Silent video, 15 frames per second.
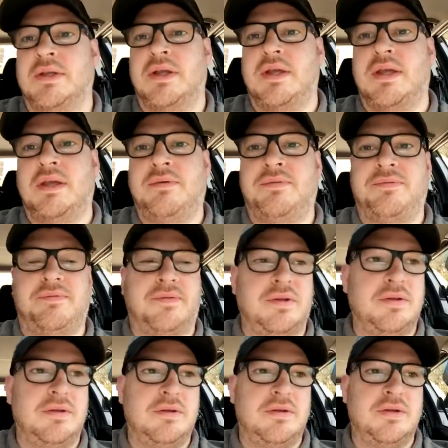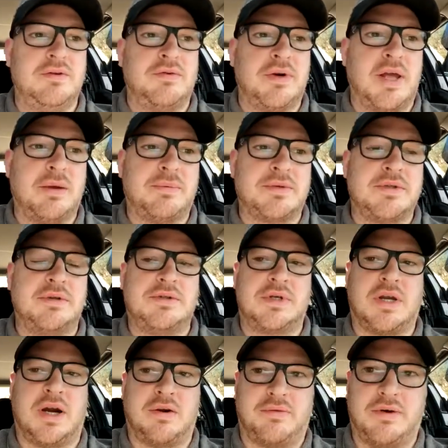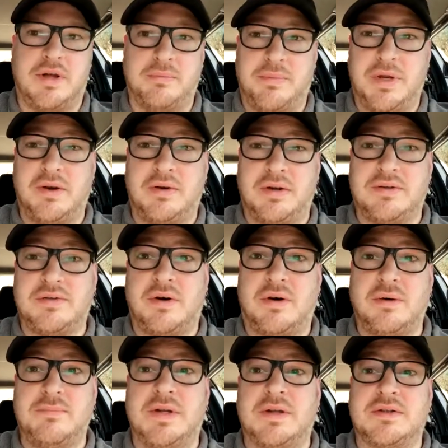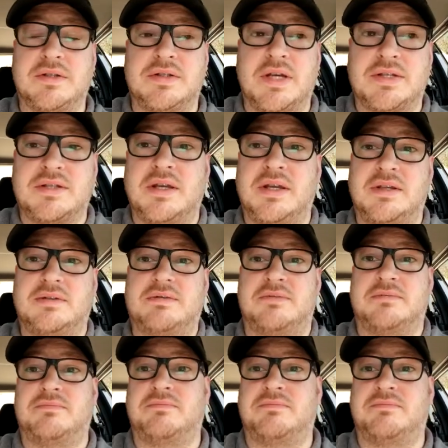If you weren't able to use your car for a long period of time, then I suggest these